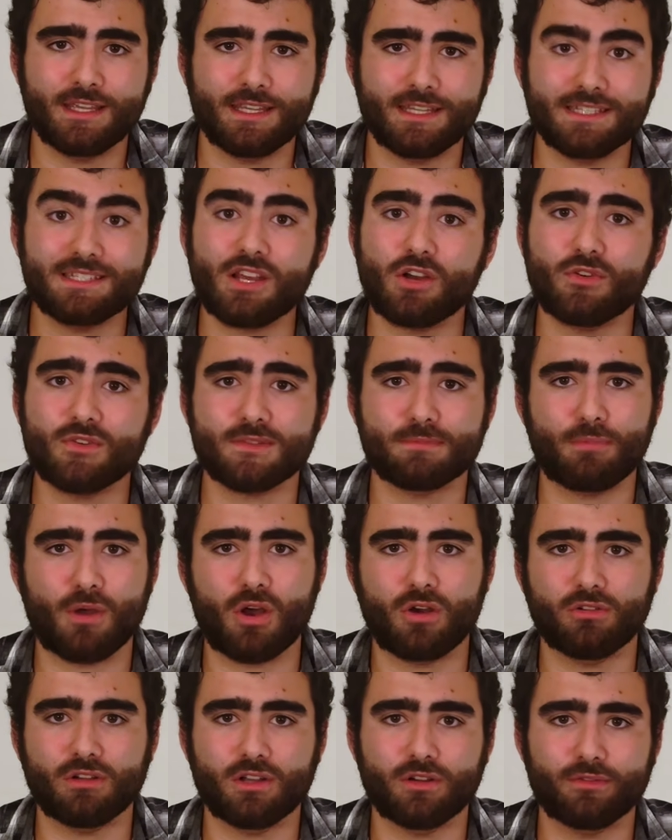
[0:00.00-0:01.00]
He tells
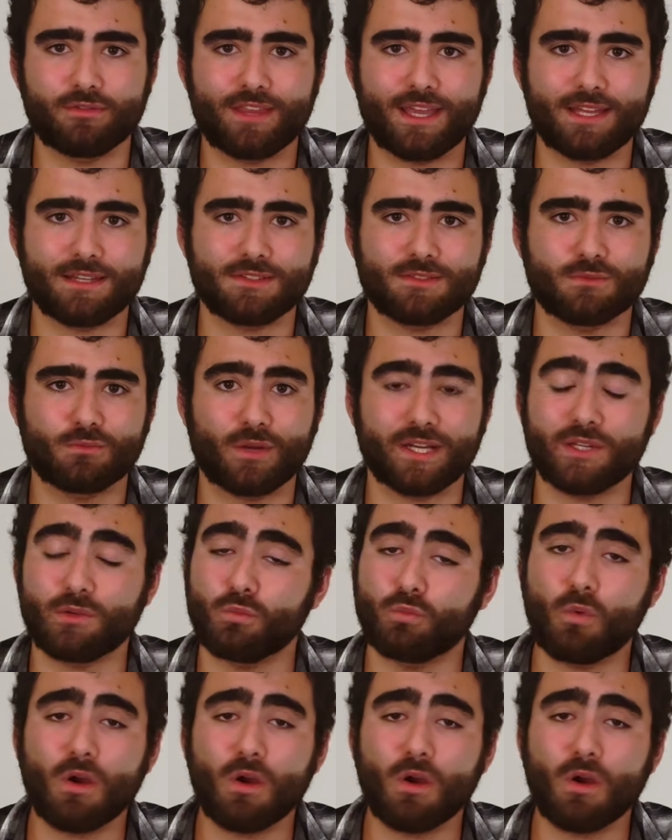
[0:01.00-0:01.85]
Polo that when he